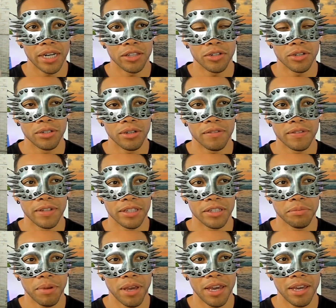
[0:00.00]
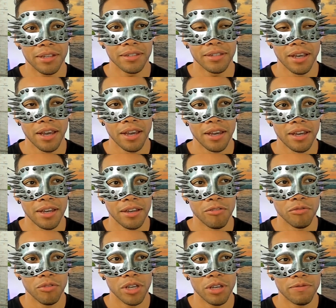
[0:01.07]
of turned off to the space,
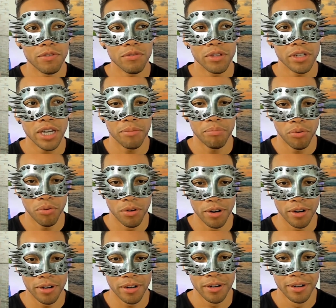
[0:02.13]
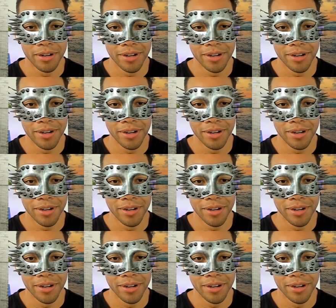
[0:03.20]
if you look at porn,